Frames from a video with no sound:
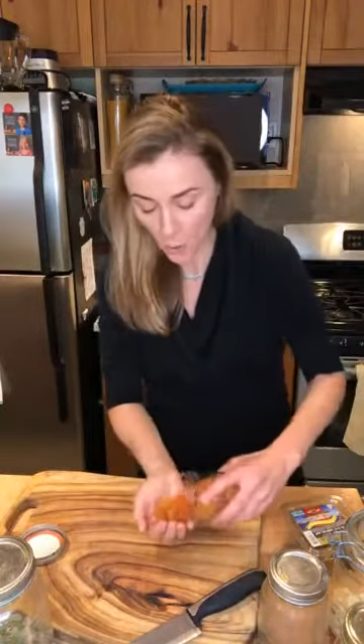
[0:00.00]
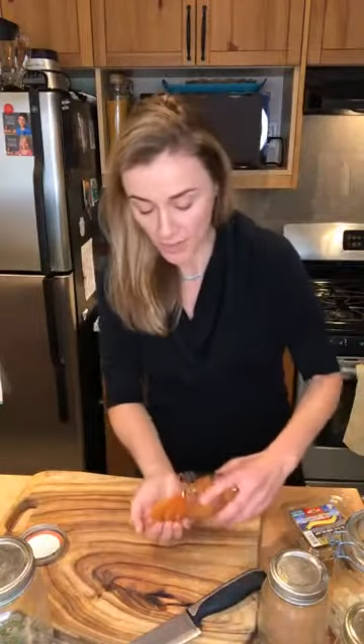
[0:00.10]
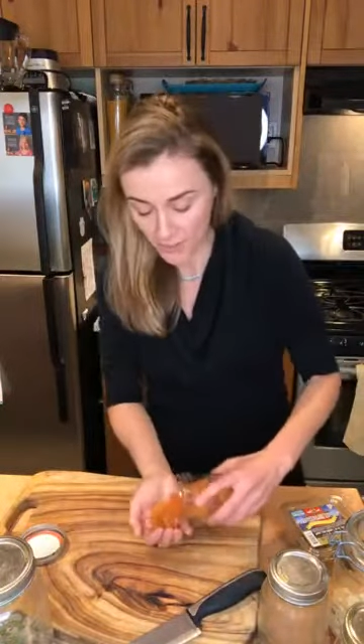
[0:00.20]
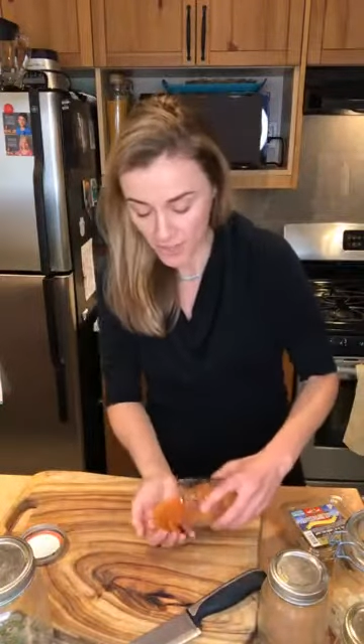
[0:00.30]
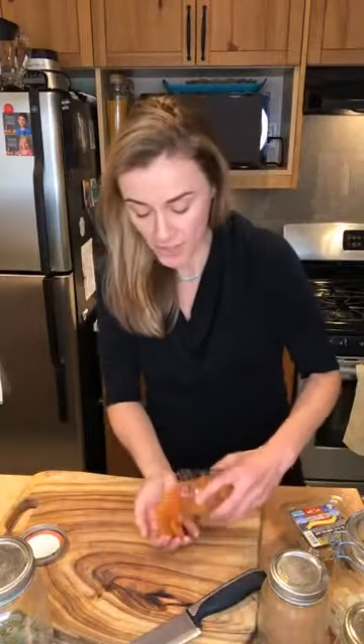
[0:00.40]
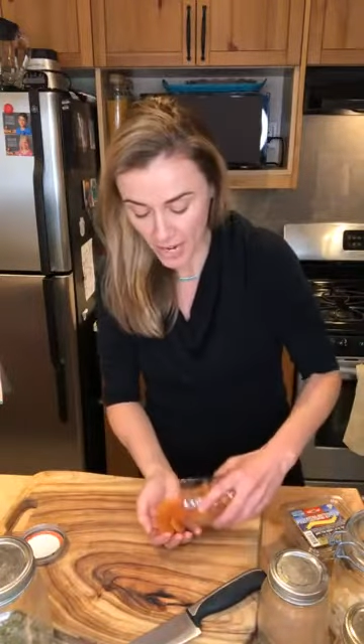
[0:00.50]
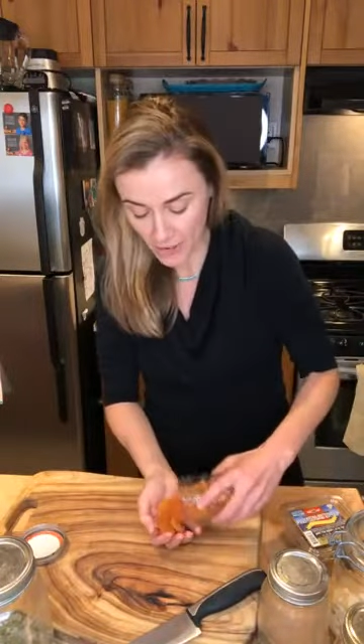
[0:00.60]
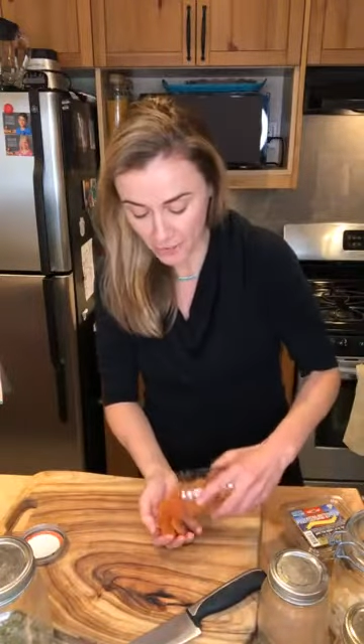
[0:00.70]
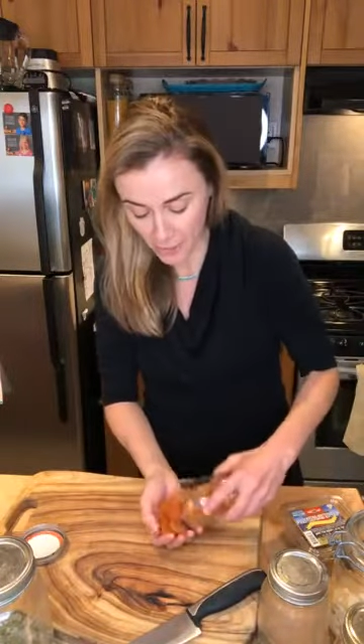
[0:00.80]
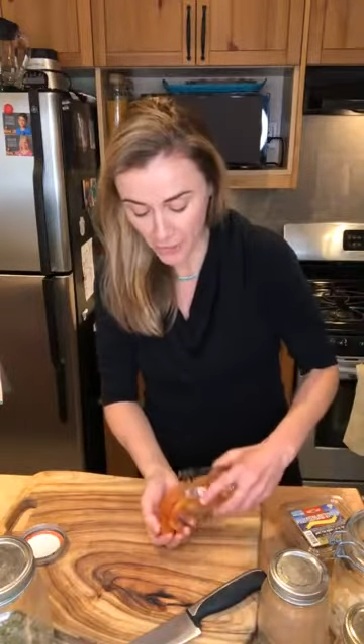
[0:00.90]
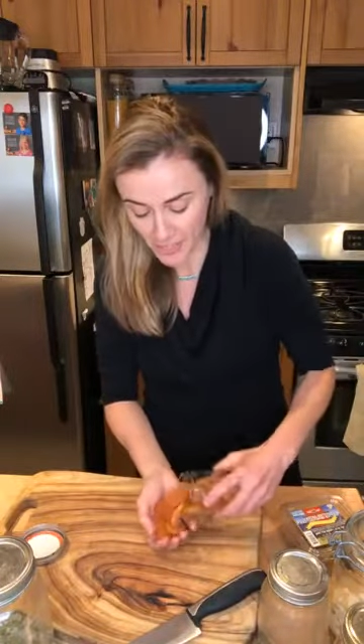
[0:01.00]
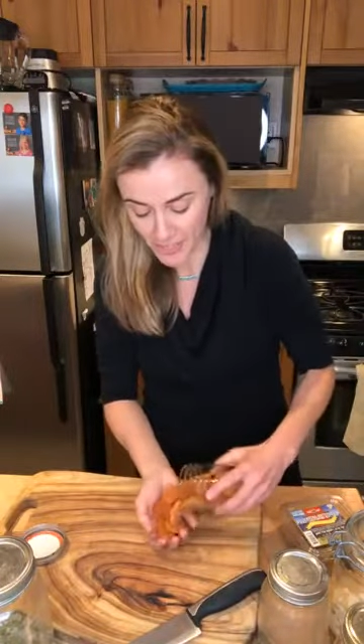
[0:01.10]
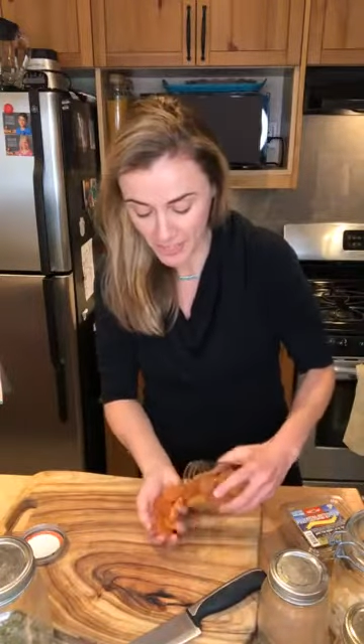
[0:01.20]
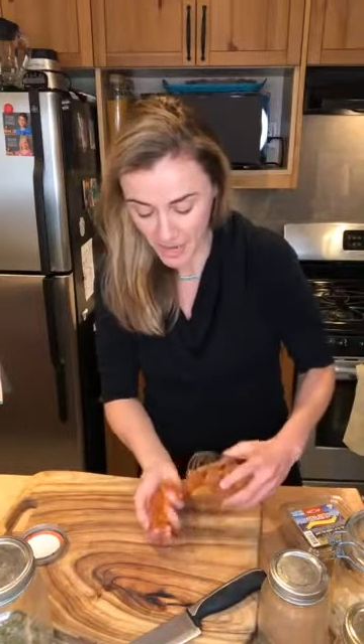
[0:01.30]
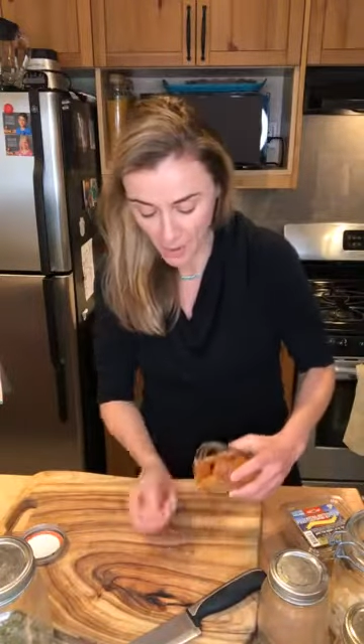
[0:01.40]
whatever dried
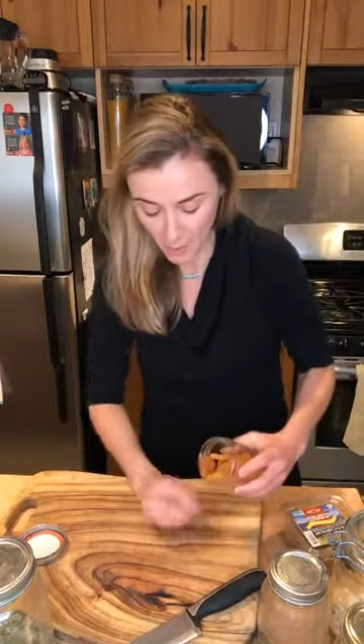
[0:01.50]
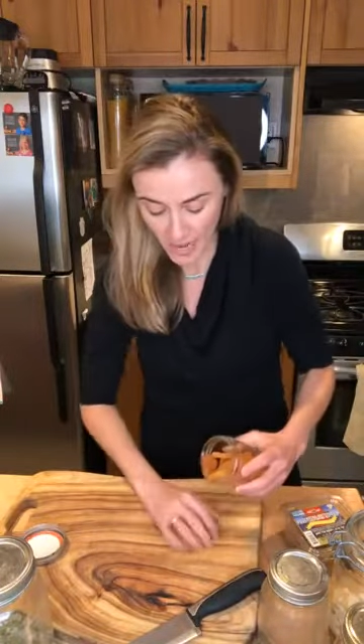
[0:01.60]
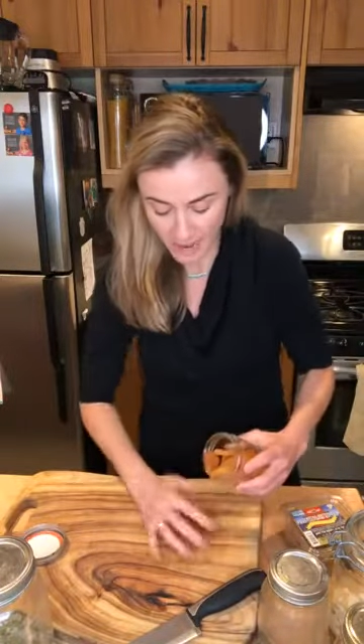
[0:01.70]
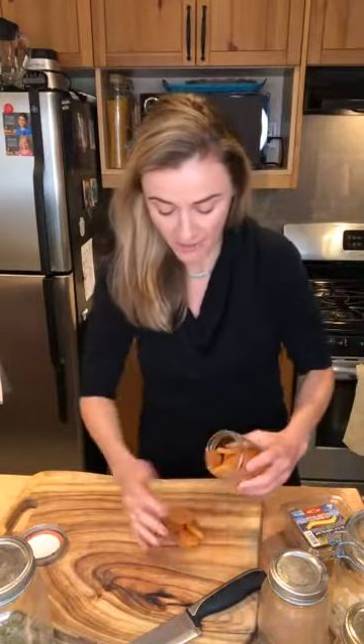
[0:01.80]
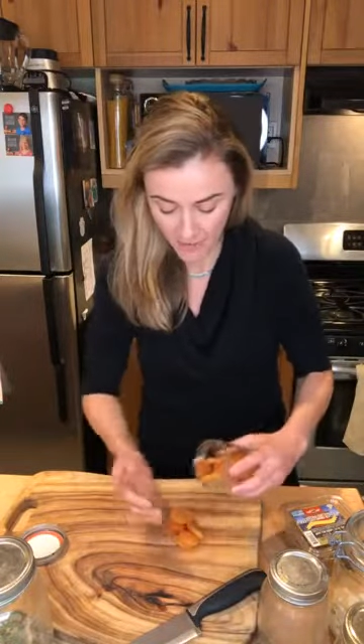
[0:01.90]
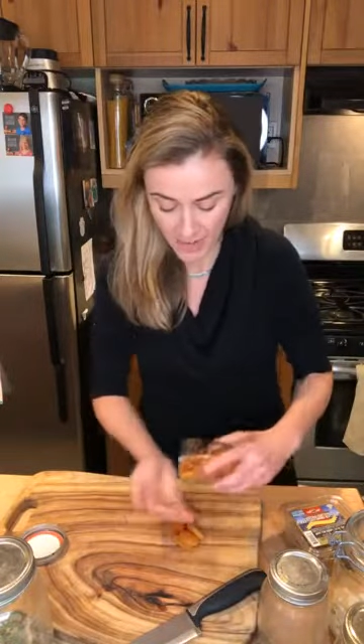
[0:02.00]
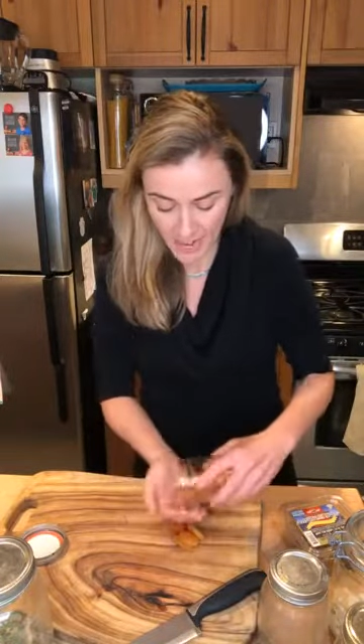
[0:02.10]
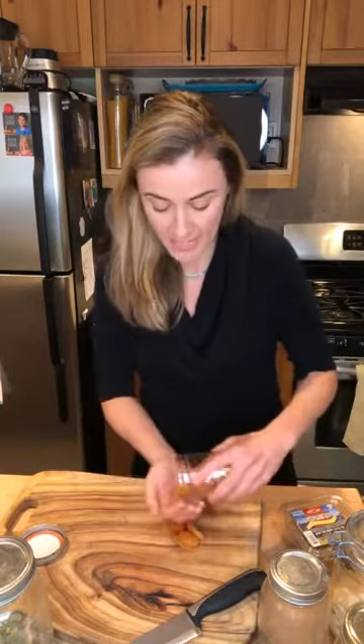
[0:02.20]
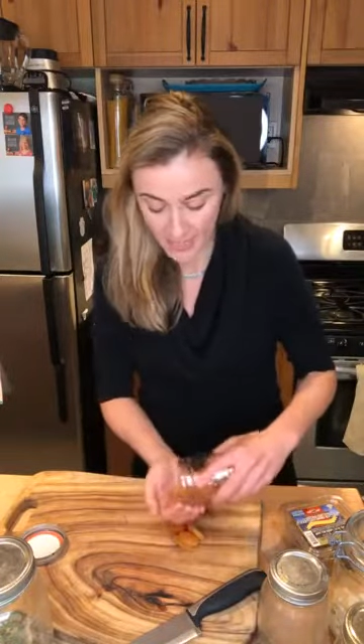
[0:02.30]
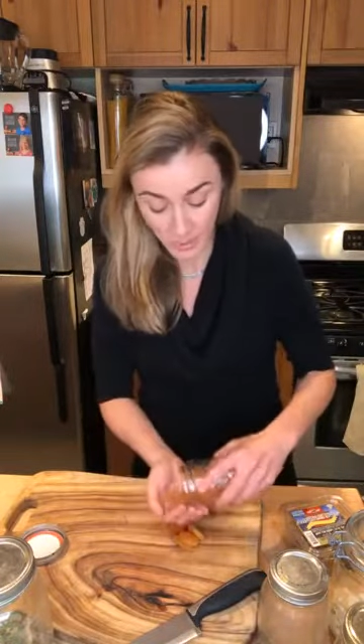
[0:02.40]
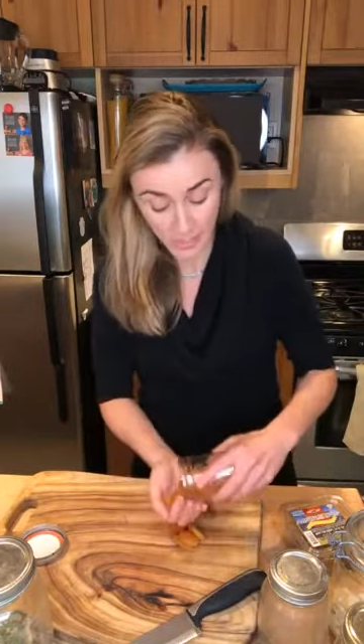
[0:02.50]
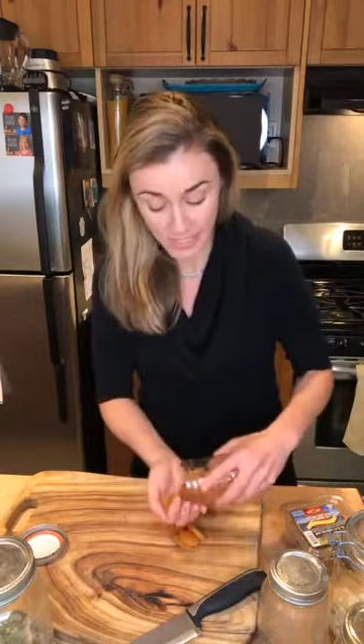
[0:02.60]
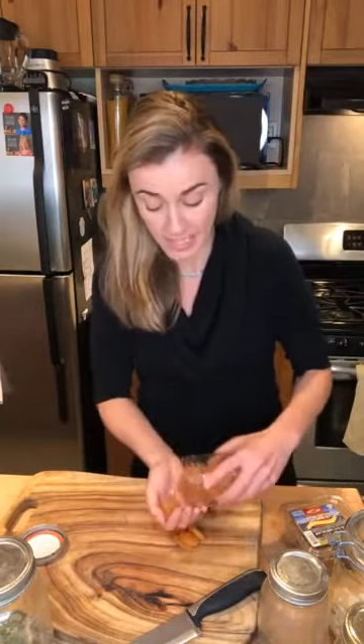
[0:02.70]
fruits, whatever nuts or